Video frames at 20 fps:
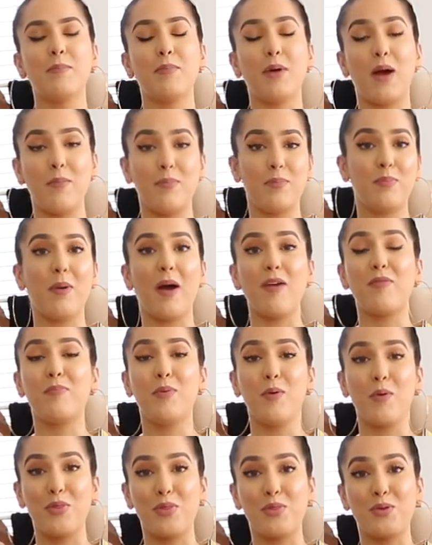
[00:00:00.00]
But I've
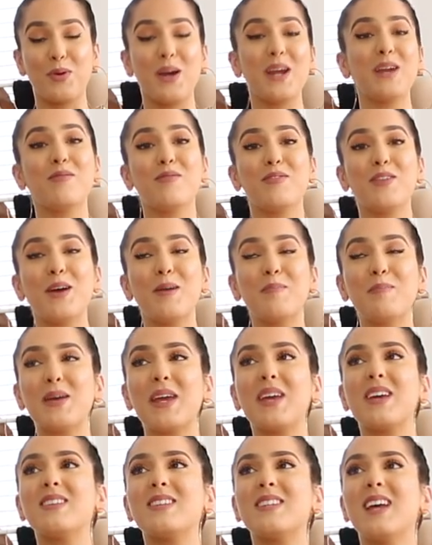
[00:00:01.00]
bought three of them
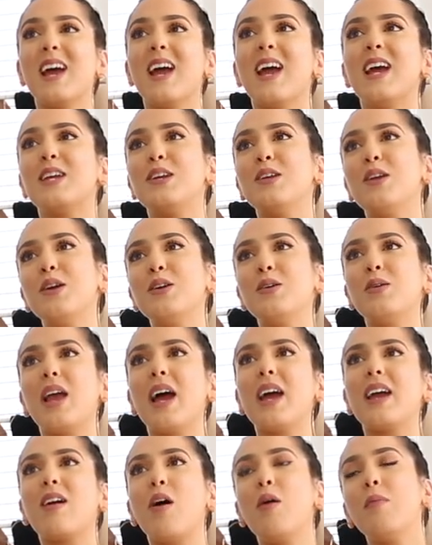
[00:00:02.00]
because, you know, you're
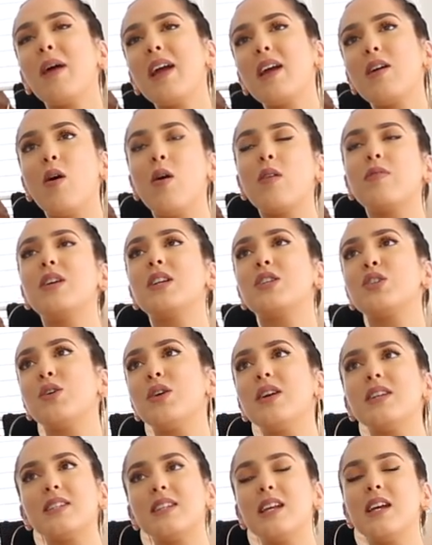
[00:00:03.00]
like, oh my God,
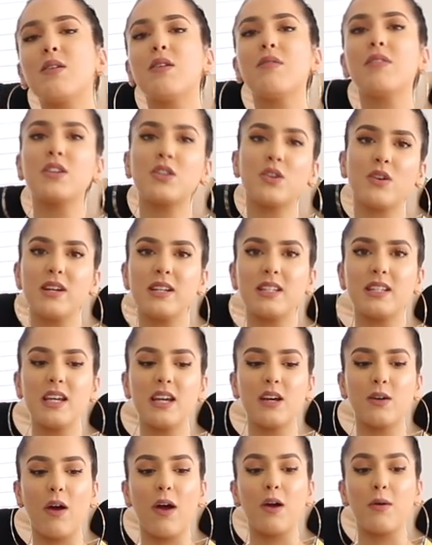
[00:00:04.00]
Victoria's
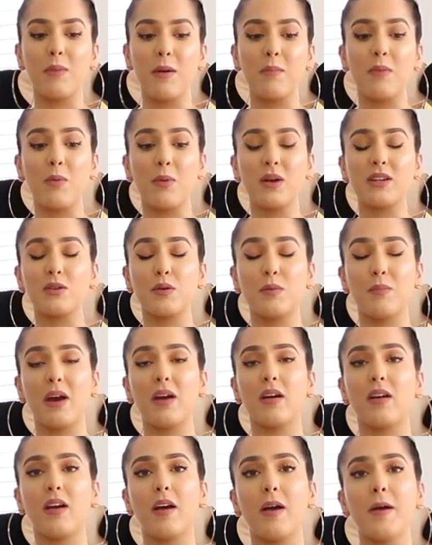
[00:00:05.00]
Secret. I remember I went to
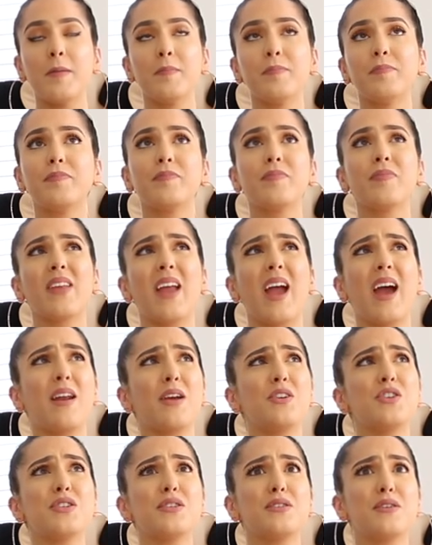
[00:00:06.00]
America and
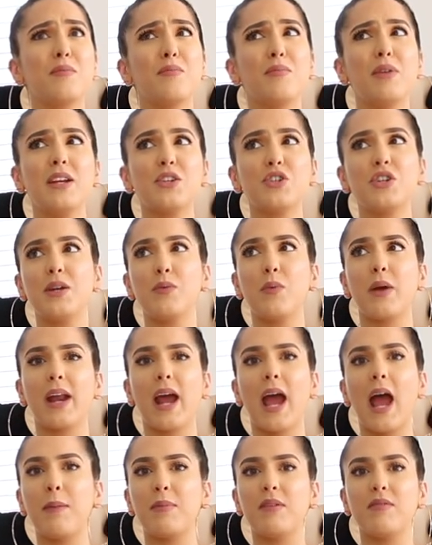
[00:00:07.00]
I just literally went
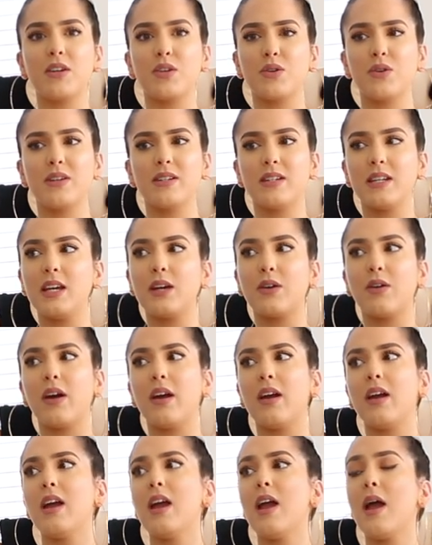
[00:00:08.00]
ham in Victoria's
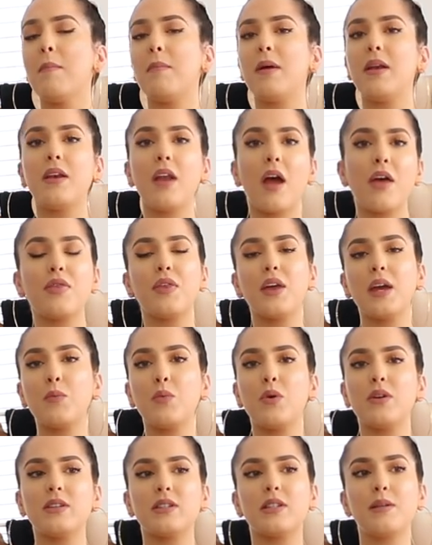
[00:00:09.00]
Secret, but nothing
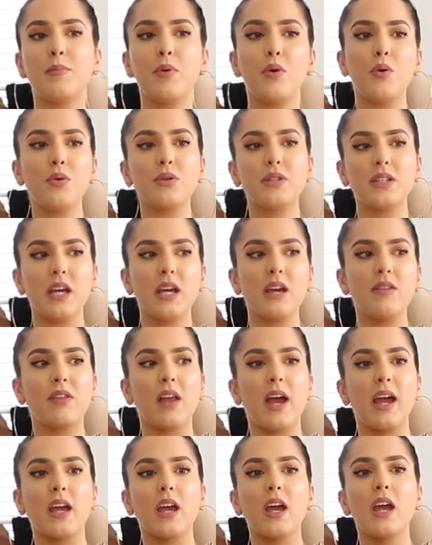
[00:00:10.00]
was supportive,
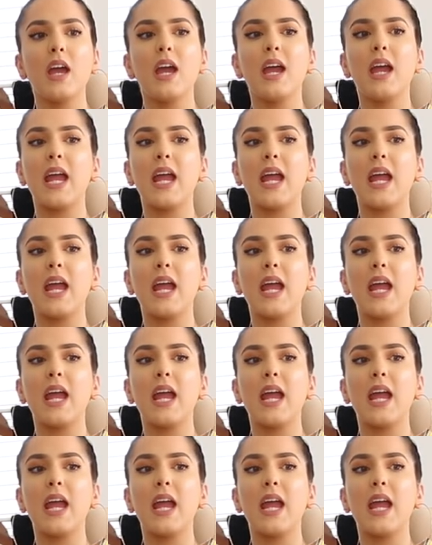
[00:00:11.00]
like,